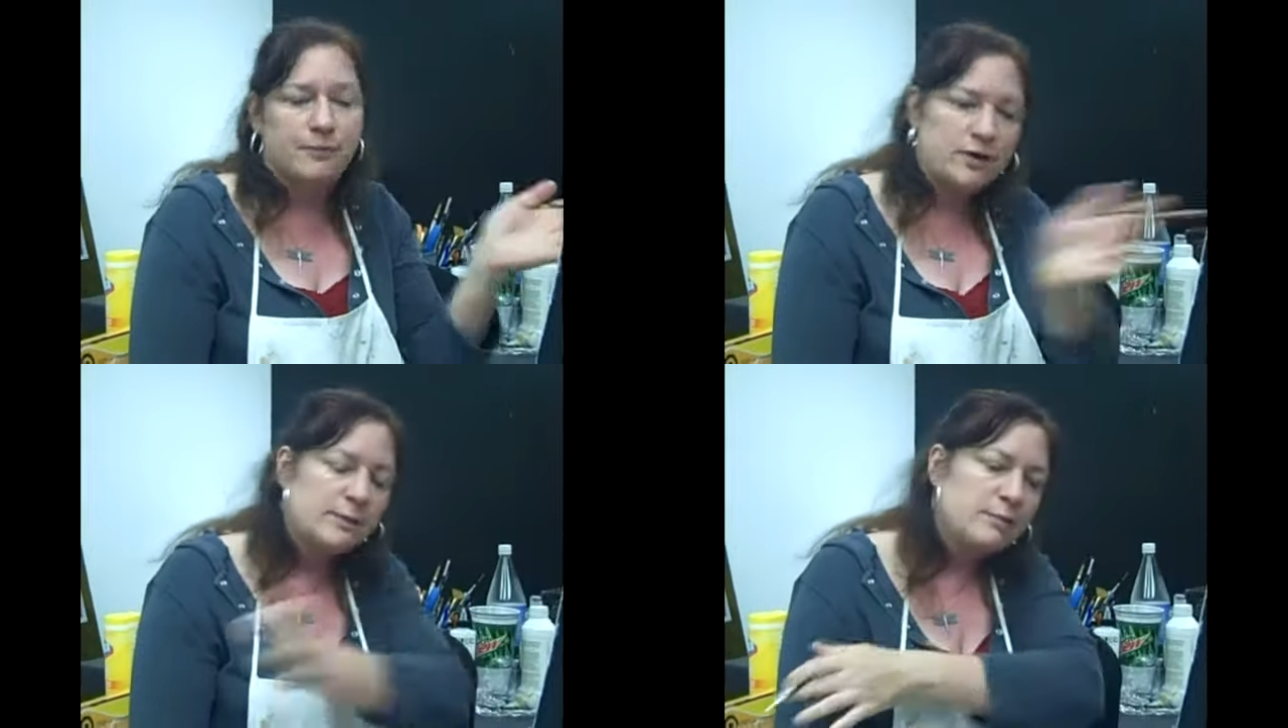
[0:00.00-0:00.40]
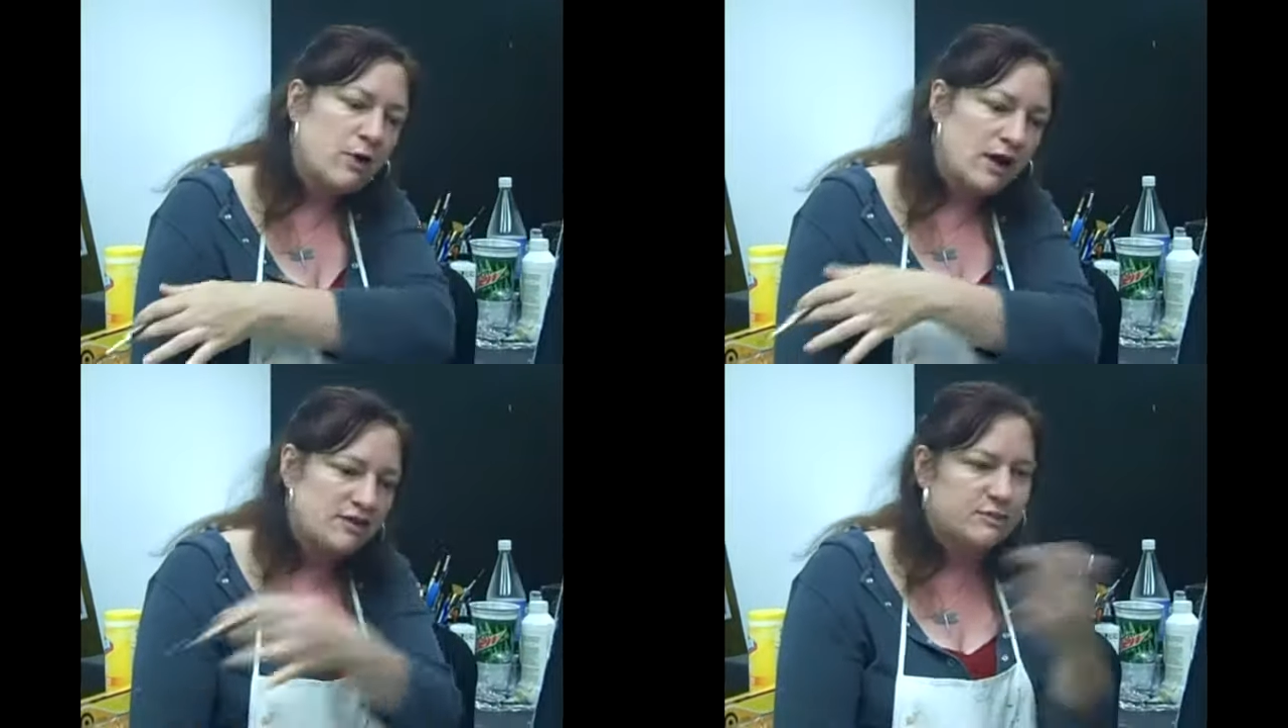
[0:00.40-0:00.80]
a pretty
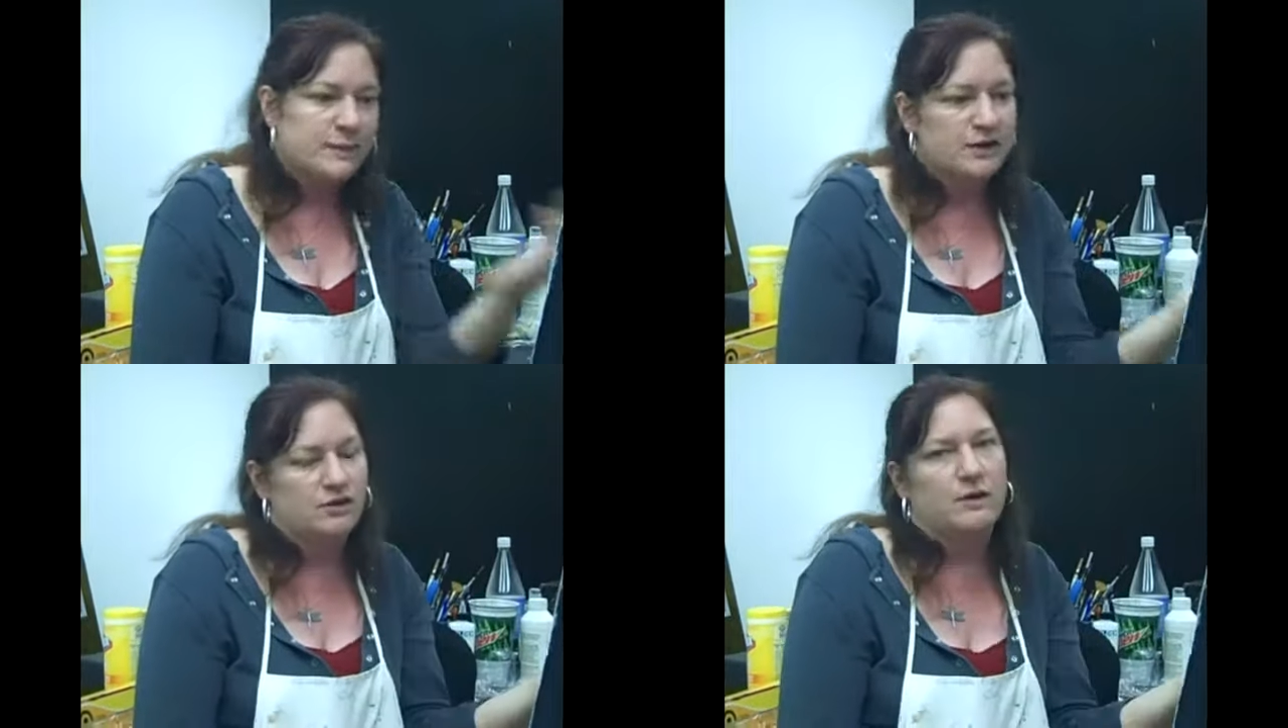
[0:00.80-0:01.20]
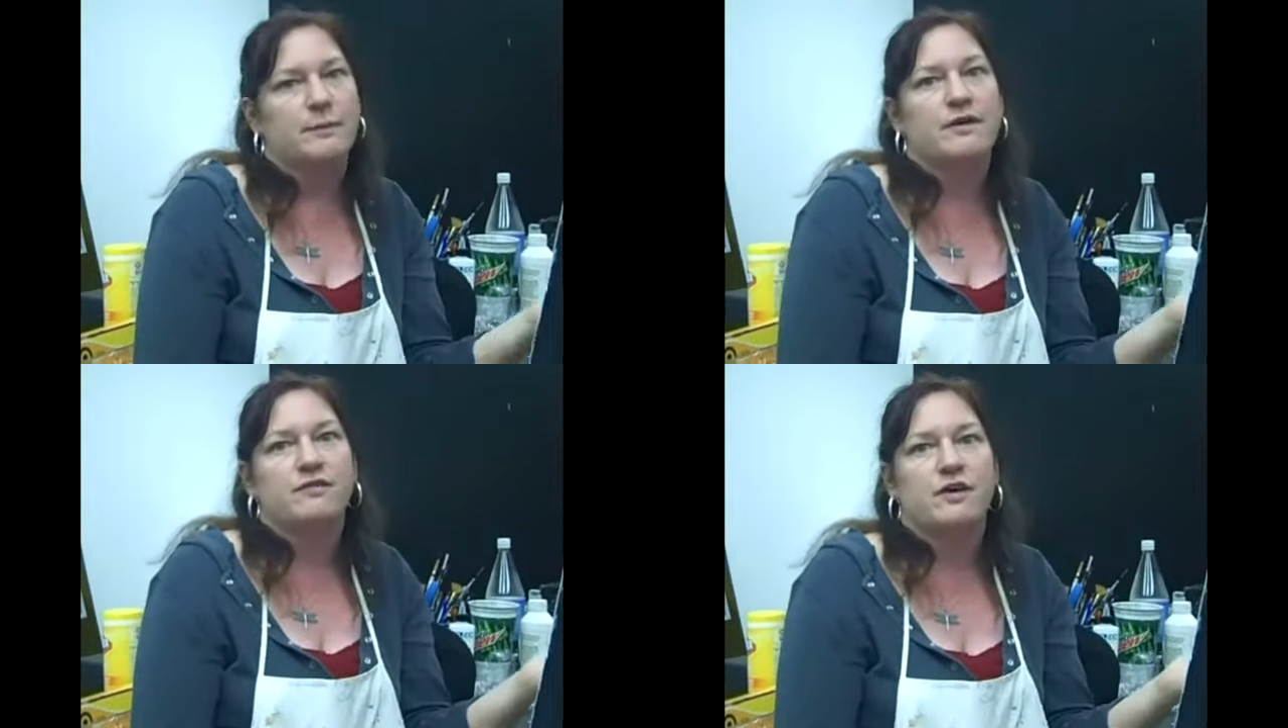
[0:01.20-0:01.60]
broad
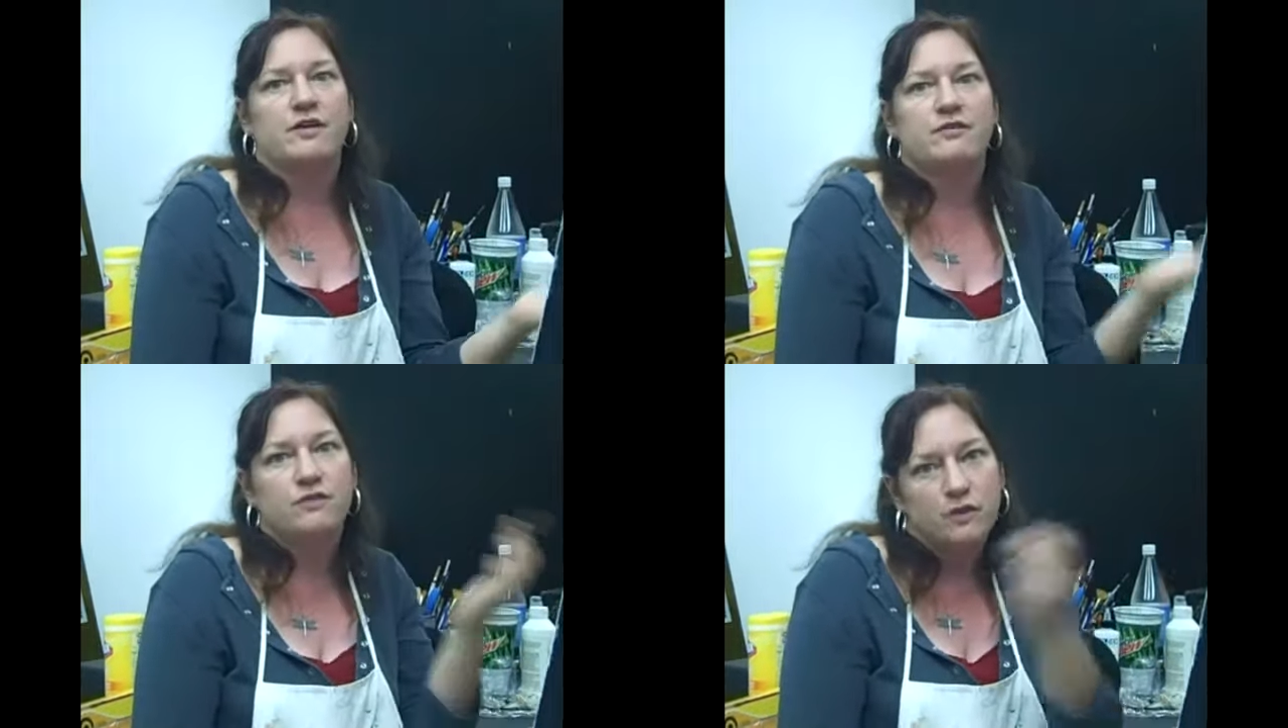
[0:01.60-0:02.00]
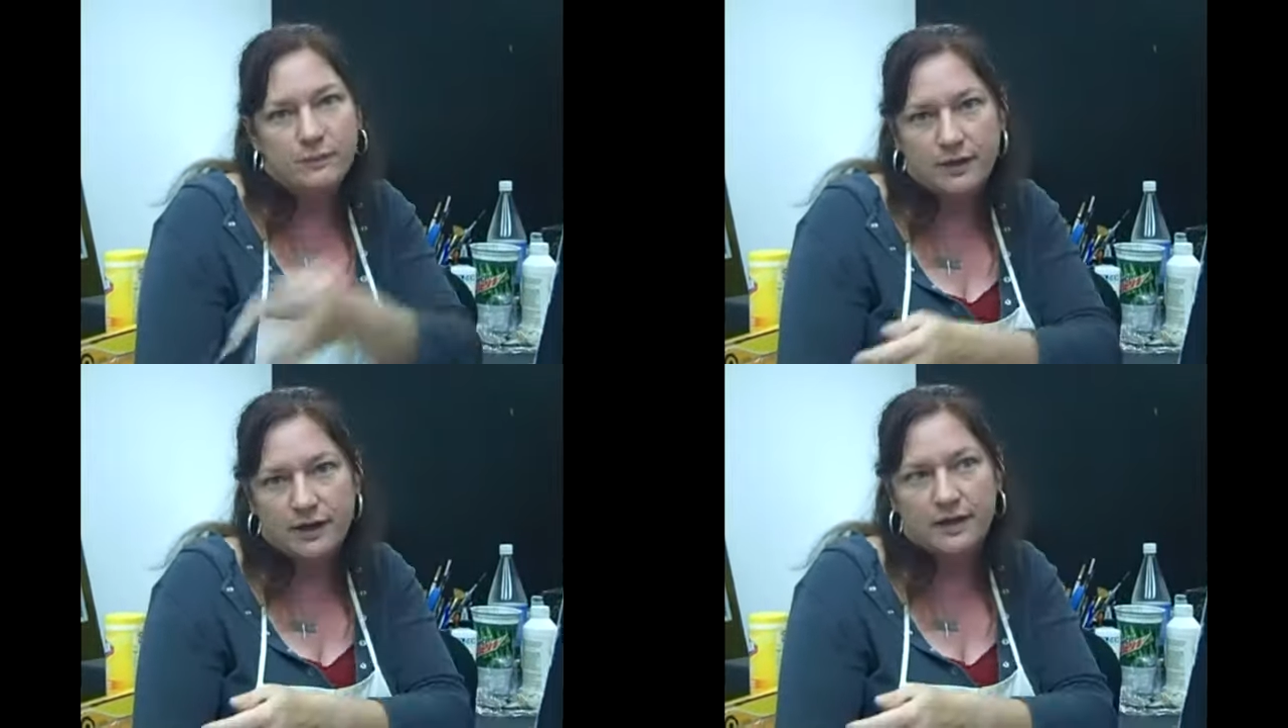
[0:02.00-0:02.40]
spectrum of uh,
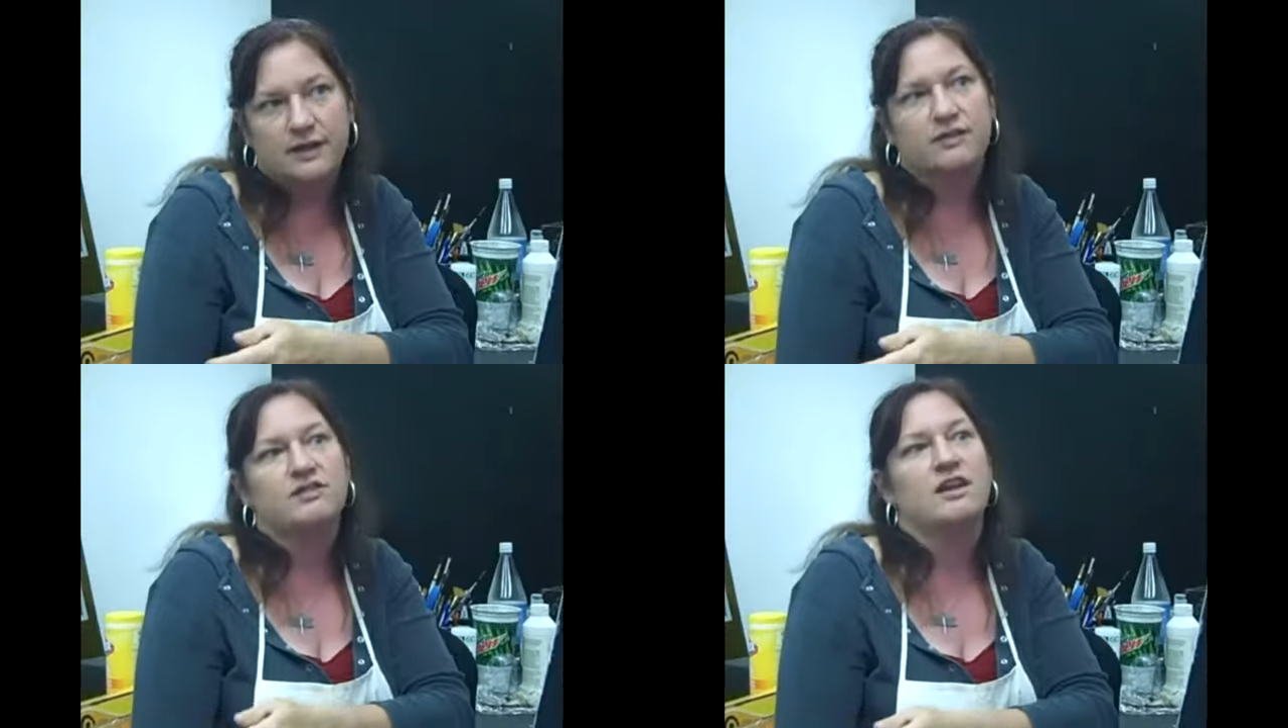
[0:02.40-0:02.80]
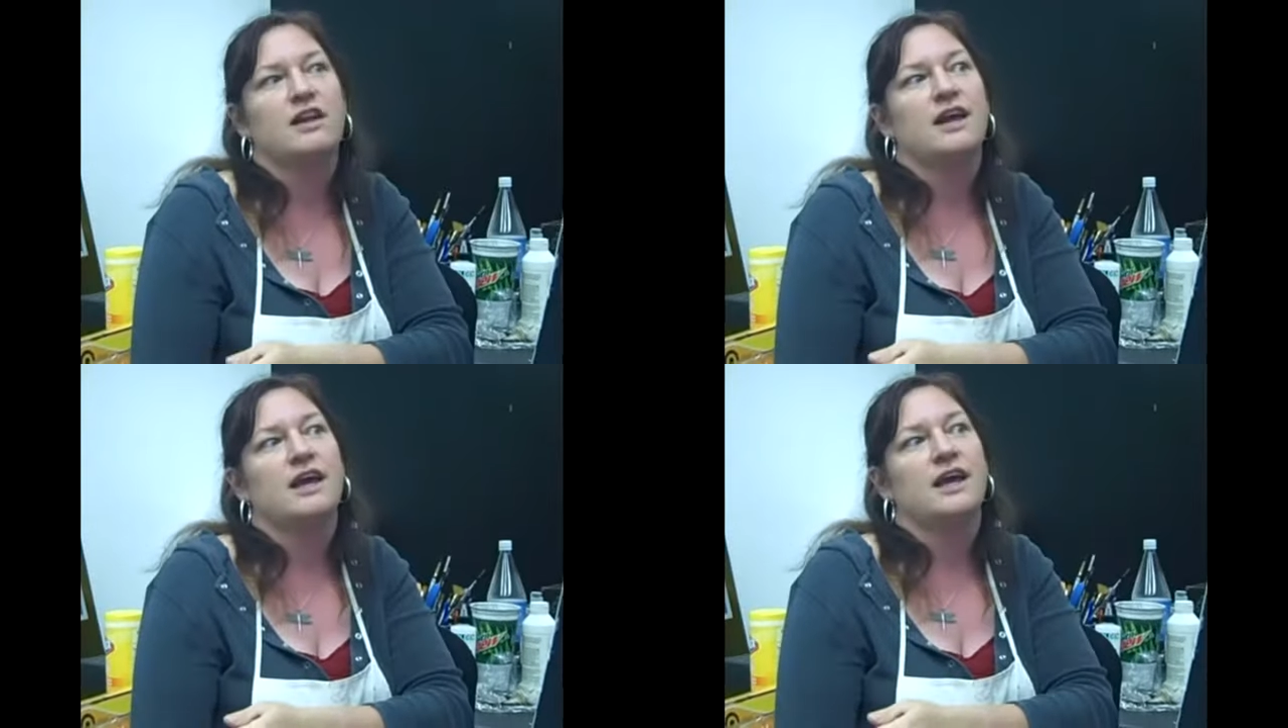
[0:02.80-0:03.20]
full blood Indians
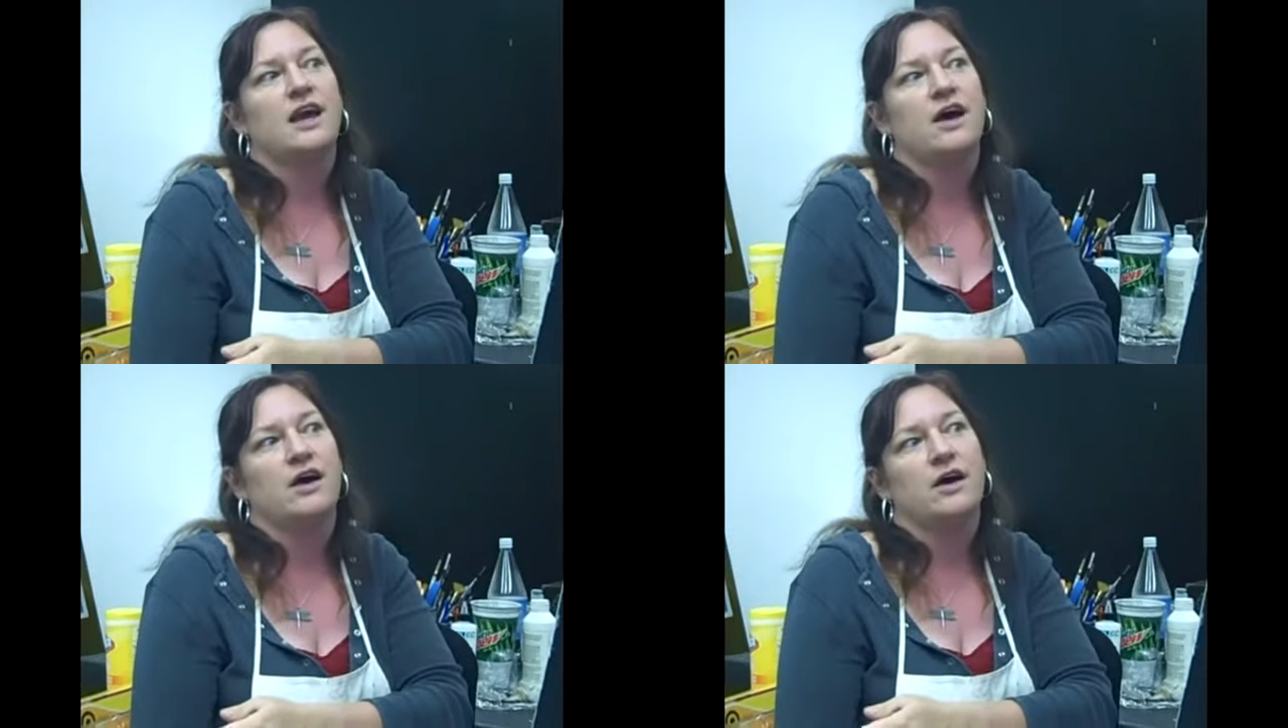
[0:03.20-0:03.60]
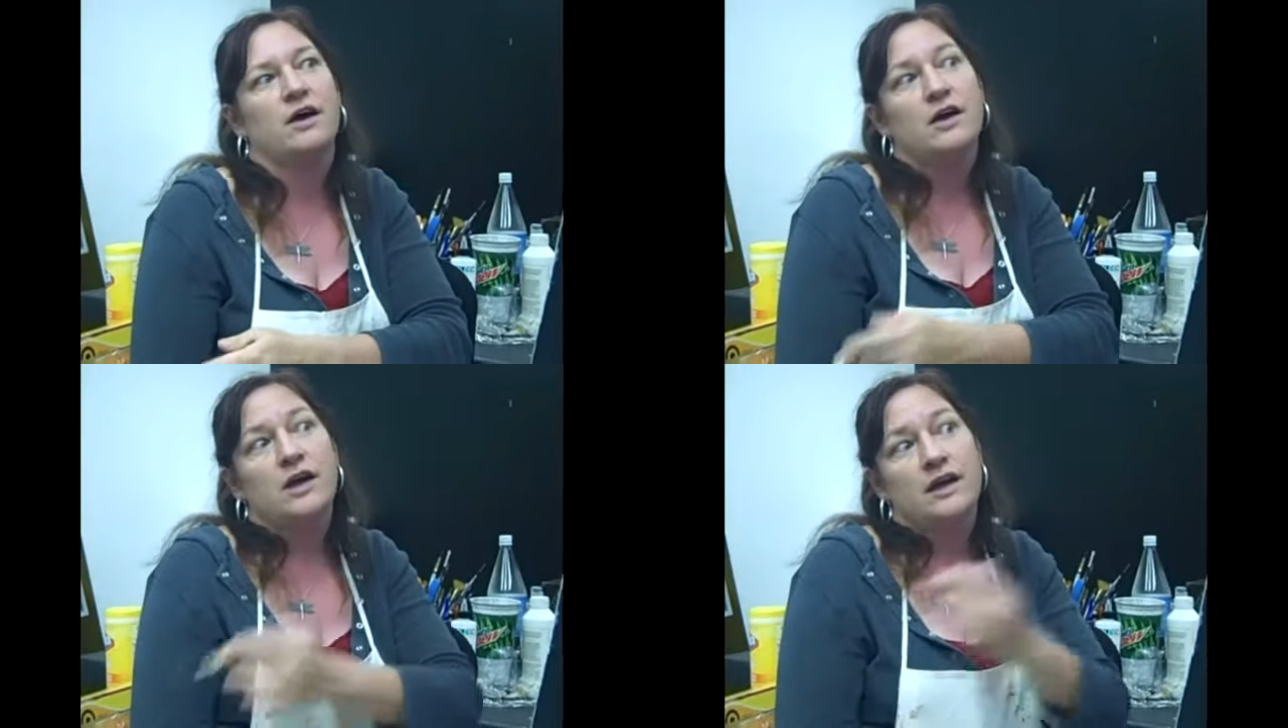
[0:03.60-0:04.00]
today, uh,